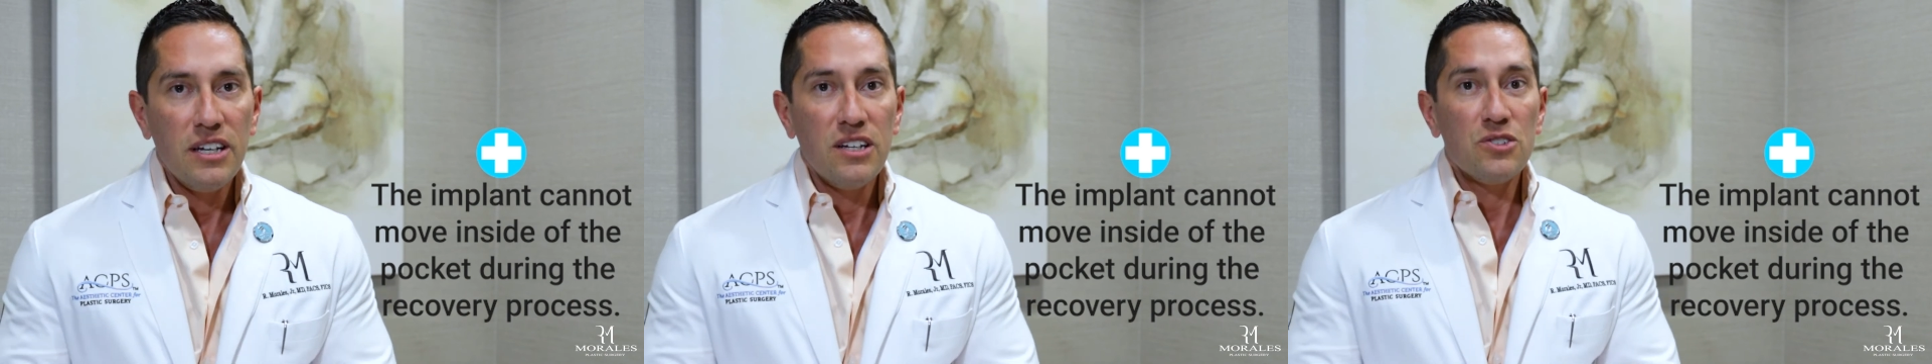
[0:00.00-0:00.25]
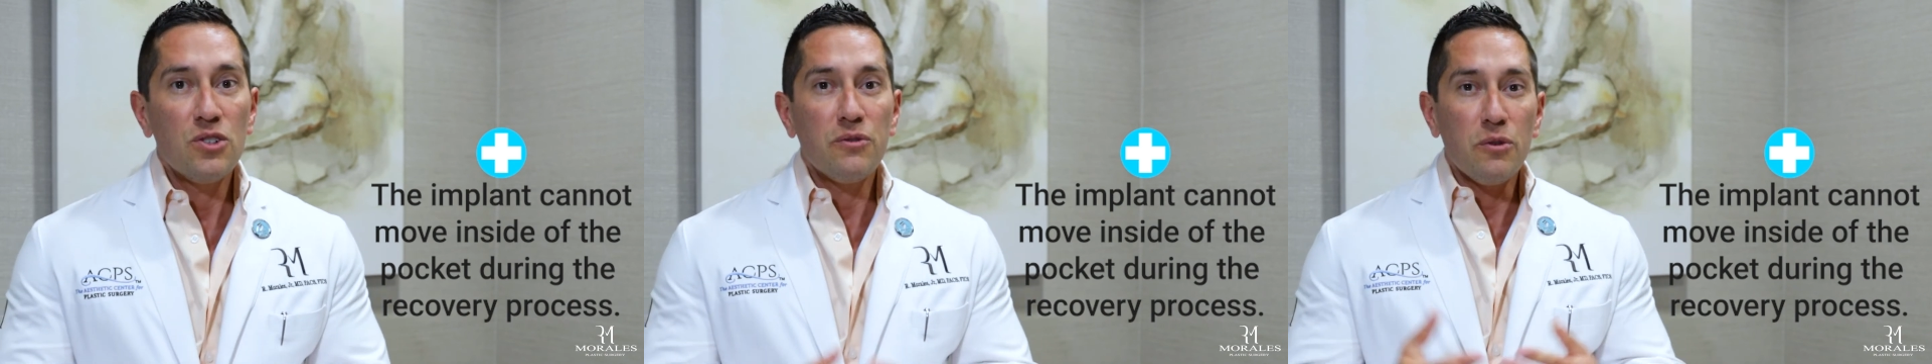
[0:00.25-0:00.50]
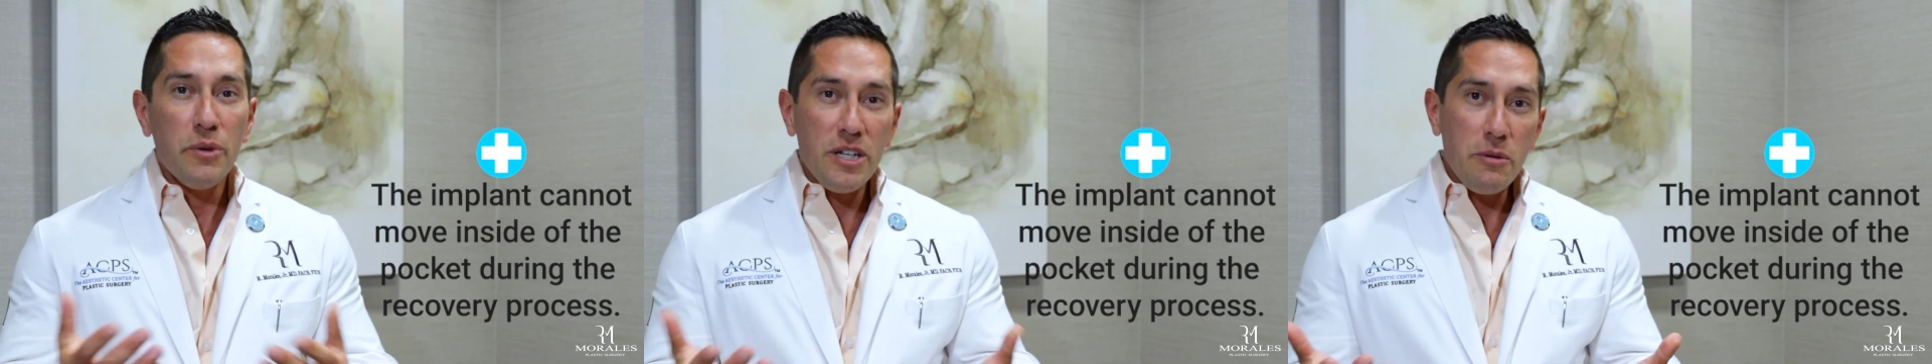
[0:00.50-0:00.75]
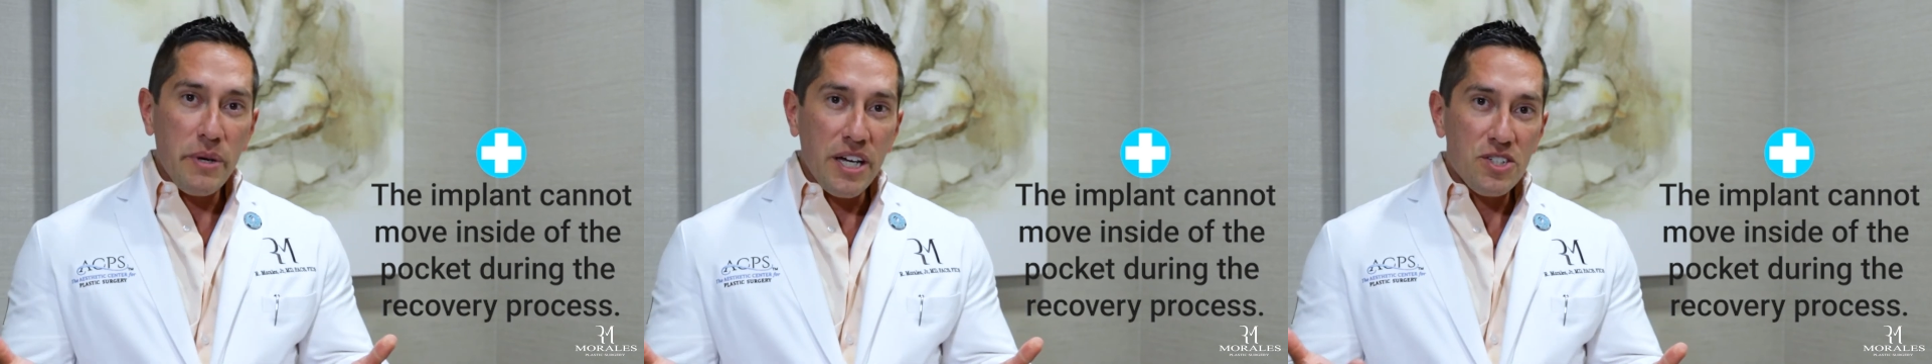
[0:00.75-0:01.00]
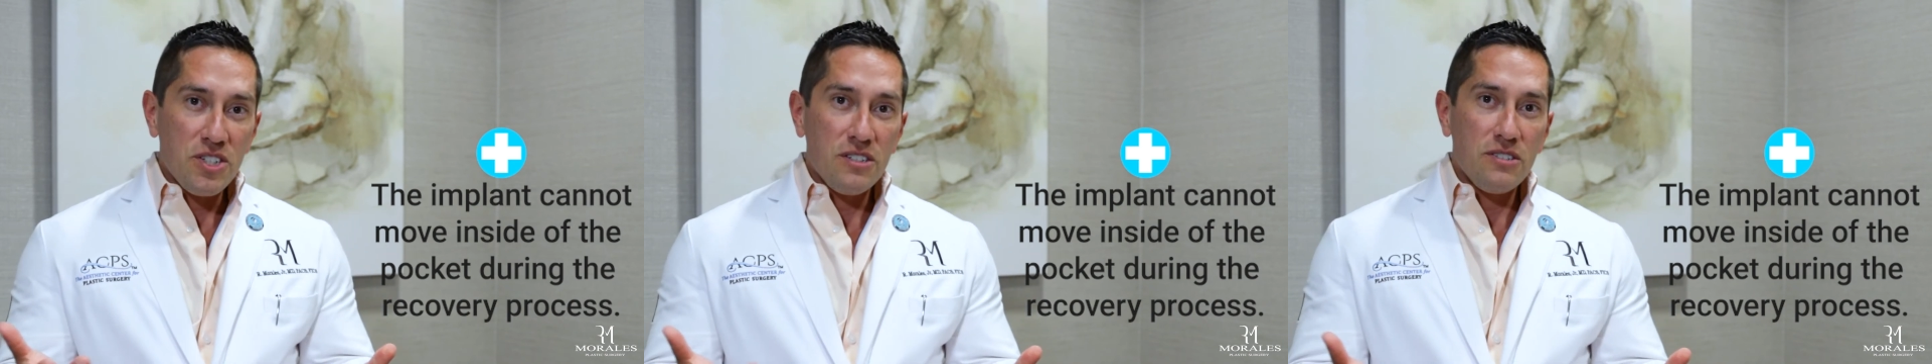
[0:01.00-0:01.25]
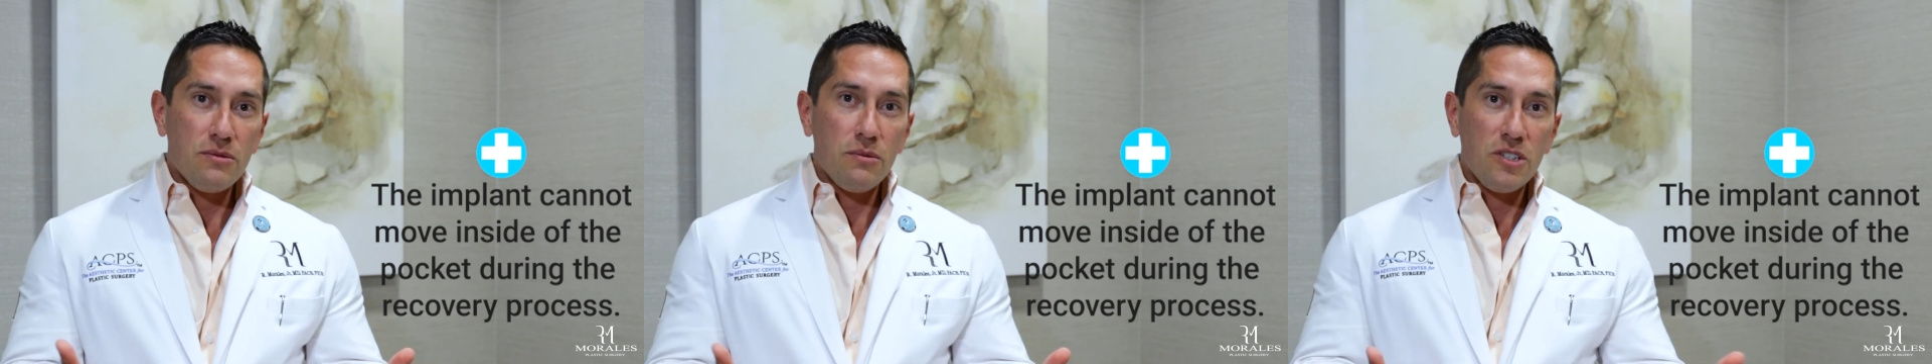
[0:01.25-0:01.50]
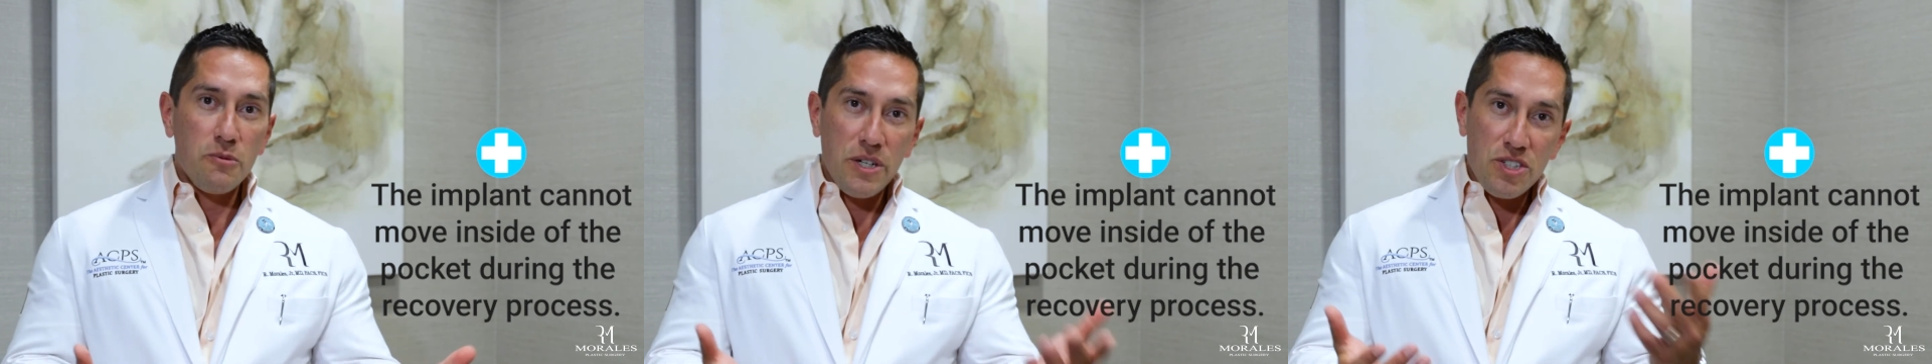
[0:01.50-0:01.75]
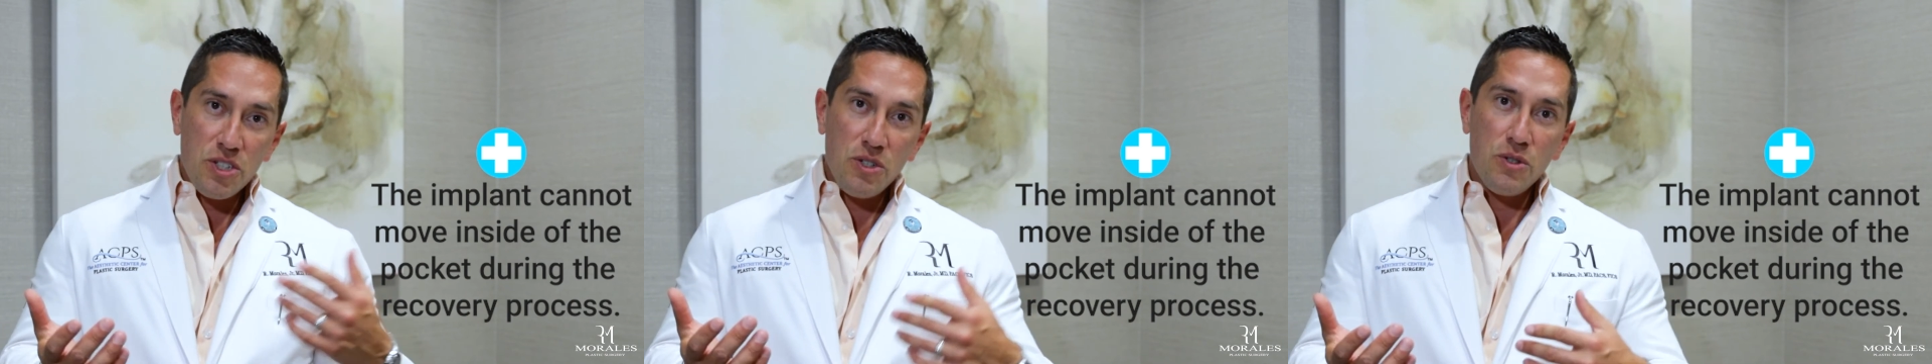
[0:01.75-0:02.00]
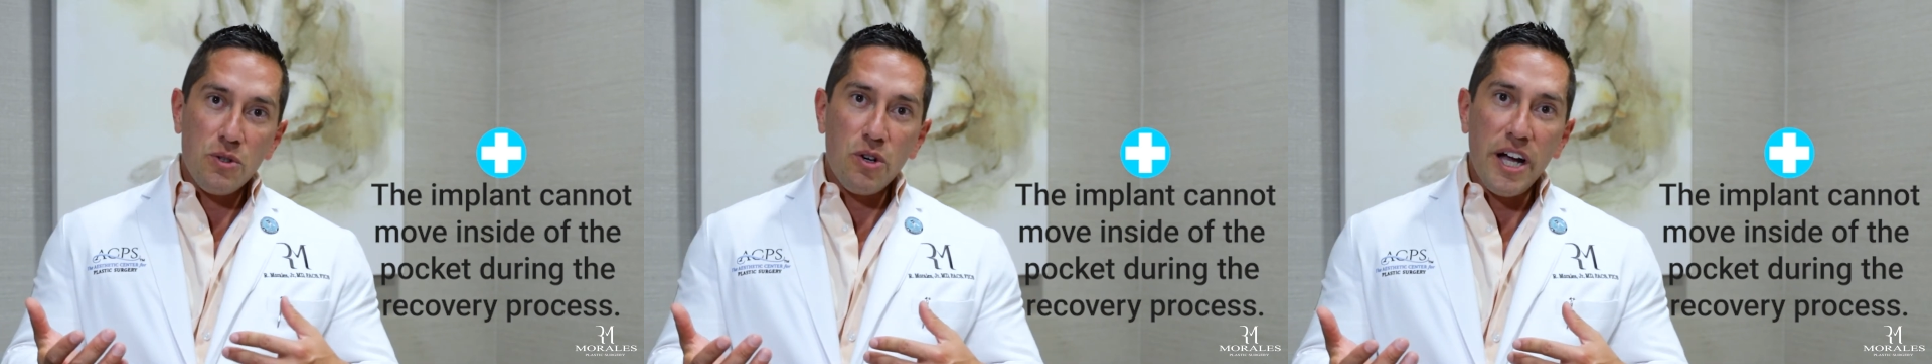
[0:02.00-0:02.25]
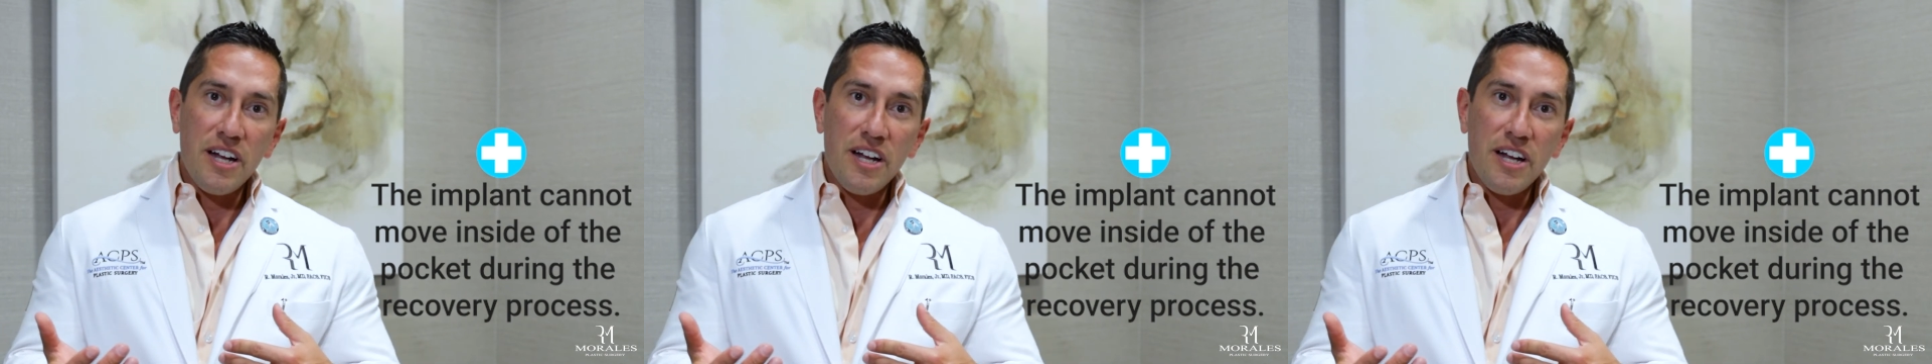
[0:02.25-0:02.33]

And so for many patients, especially who are